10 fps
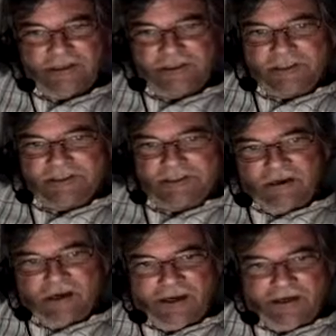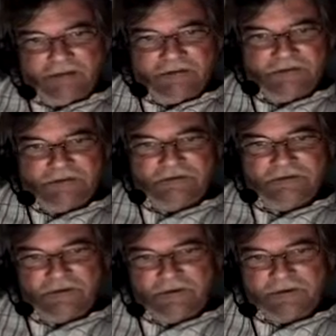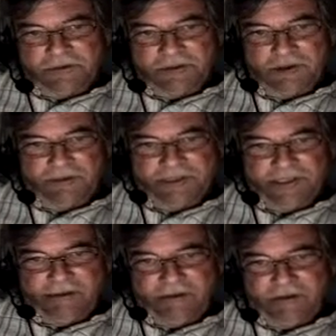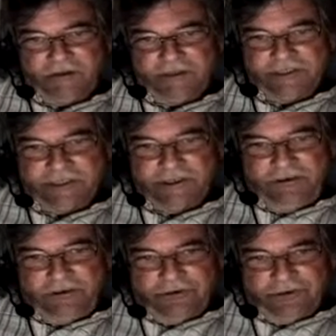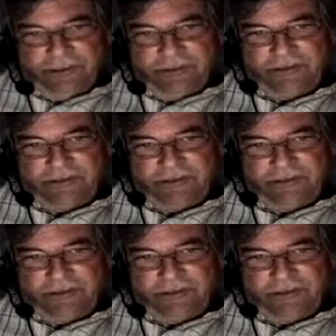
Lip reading: just idle. He was always a curious